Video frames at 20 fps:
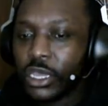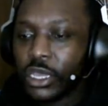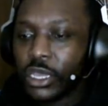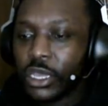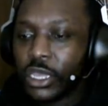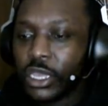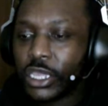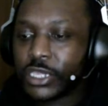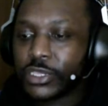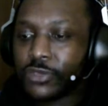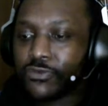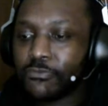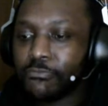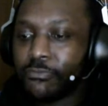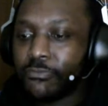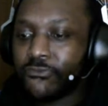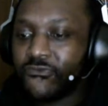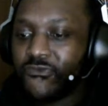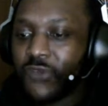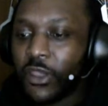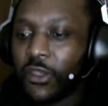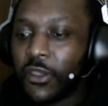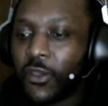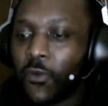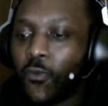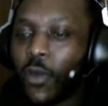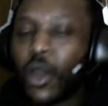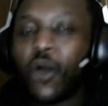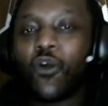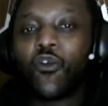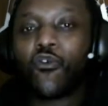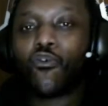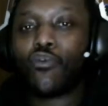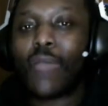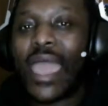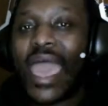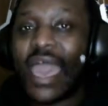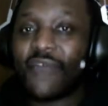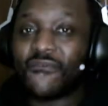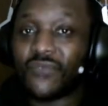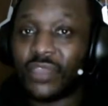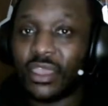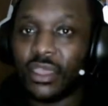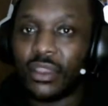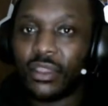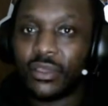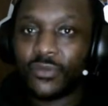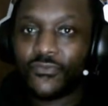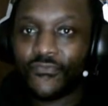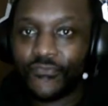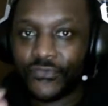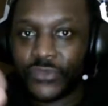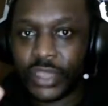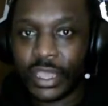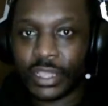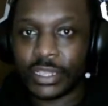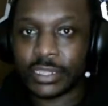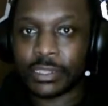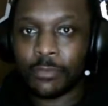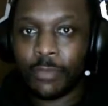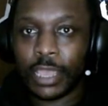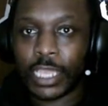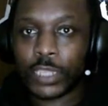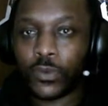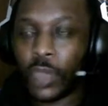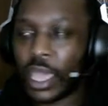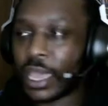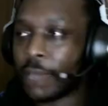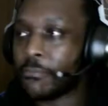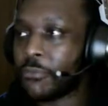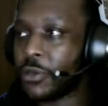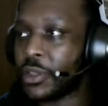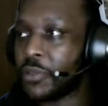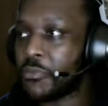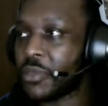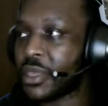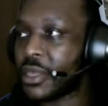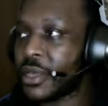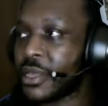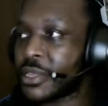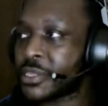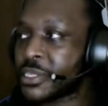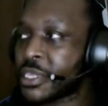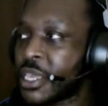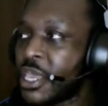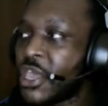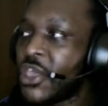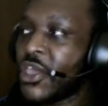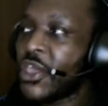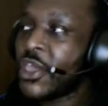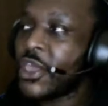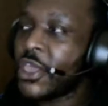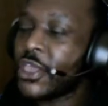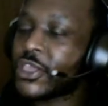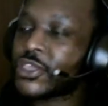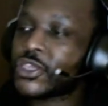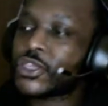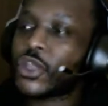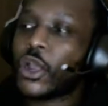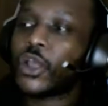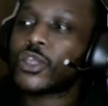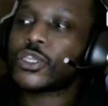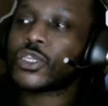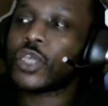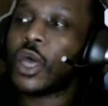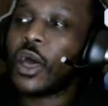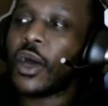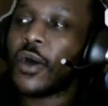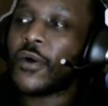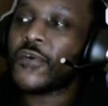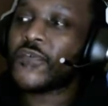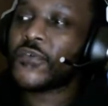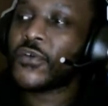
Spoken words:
It's very well crafted. Is the best way I can put it because it starts off